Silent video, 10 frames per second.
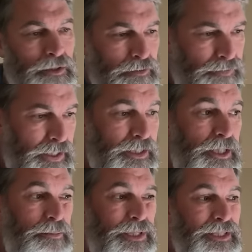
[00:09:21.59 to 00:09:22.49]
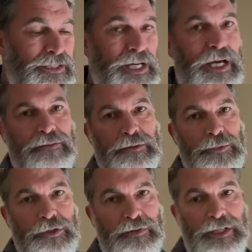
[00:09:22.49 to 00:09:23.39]
vacate because I have to
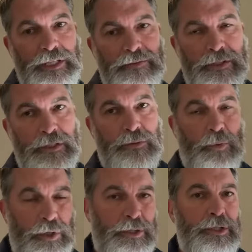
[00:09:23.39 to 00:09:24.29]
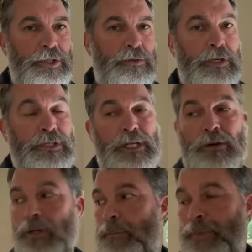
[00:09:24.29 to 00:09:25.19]
move and live into one of the units. Now,
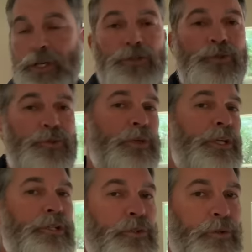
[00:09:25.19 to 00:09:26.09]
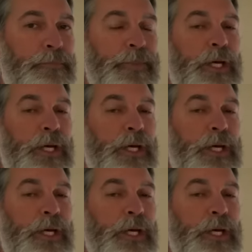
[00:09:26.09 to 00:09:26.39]
here's what's really cool.